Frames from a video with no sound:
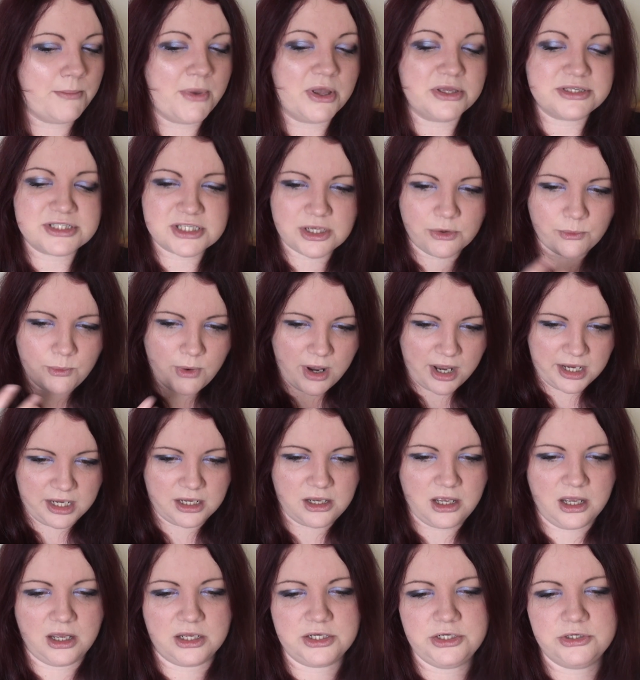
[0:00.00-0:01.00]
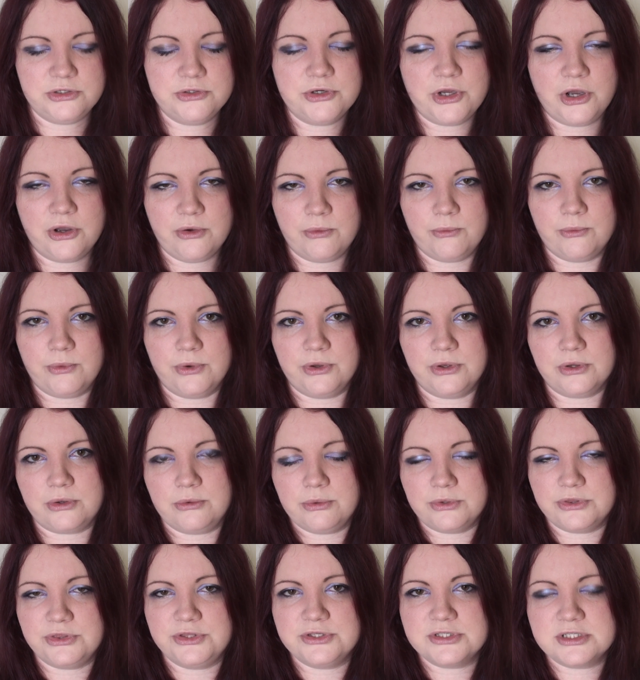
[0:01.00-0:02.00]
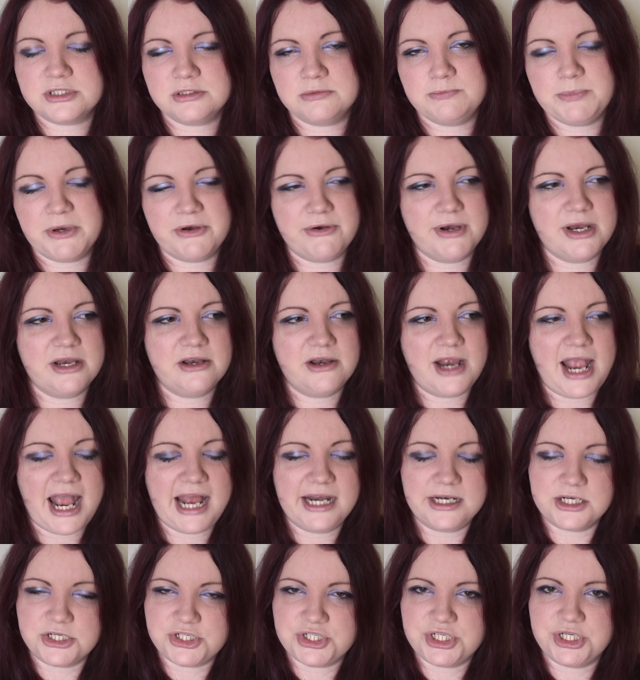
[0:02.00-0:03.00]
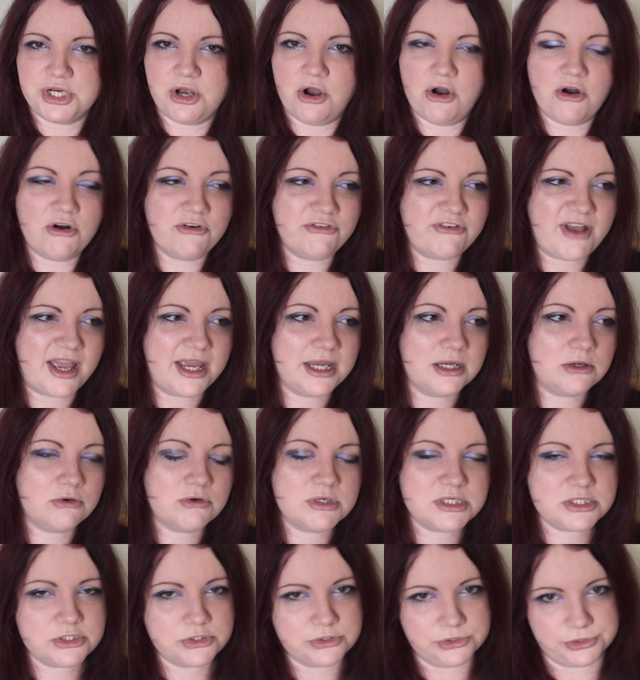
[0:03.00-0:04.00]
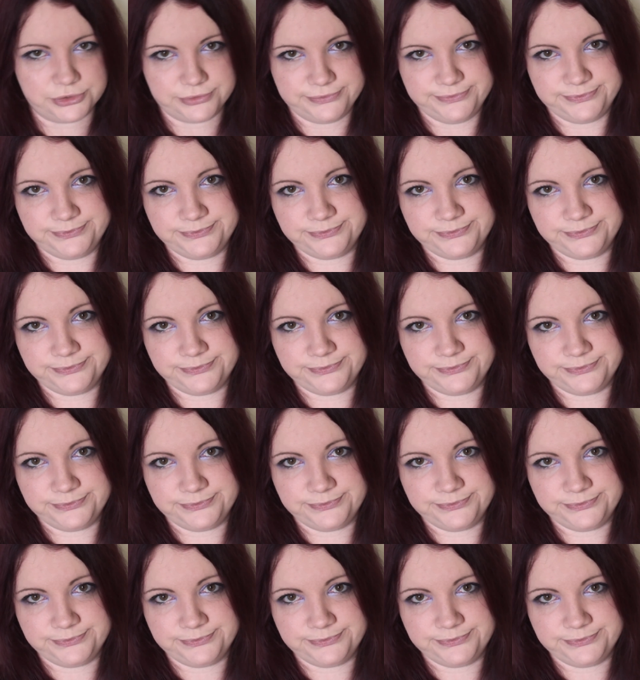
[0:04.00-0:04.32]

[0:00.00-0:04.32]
So why can't you not work with the spirit energy of a crystal?